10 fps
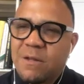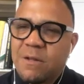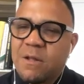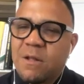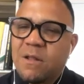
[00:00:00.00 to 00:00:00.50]

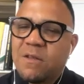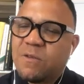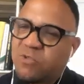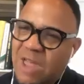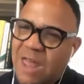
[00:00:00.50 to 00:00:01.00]

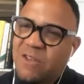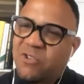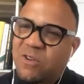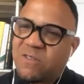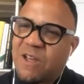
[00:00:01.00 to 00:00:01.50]
Absolutely. So
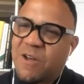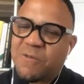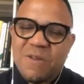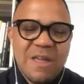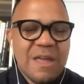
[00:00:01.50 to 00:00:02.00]
challenge
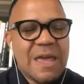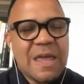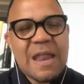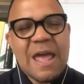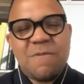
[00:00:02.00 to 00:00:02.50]
yourself.
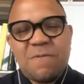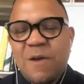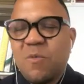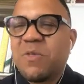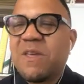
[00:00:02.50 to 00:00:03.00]
Amen, brother.
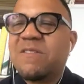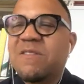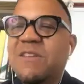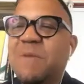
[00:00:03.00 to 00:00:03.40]
Have fun with